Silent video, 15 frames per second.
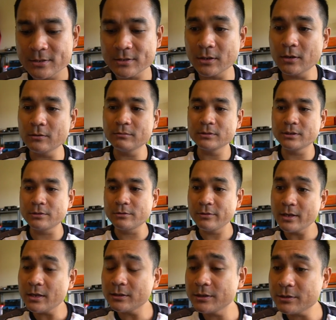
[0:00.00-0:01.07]
so the
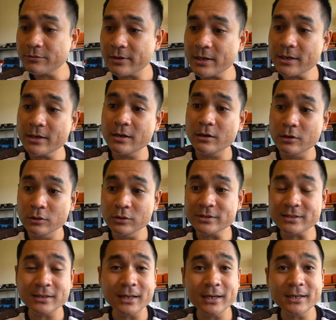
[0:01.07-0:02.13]
rear derailleur
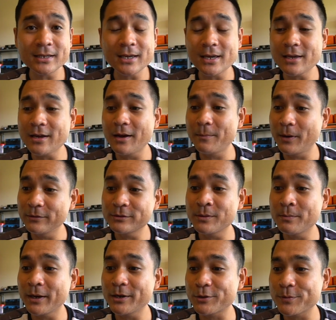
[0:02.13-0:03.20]
looks like a
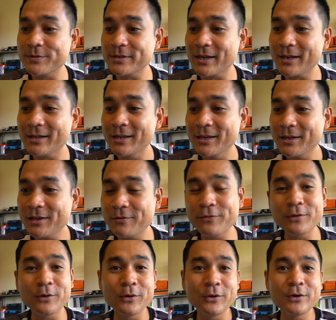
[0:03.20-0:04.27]
mountain bike group set. If
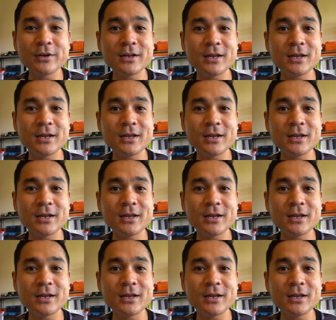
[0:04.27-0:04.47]
you own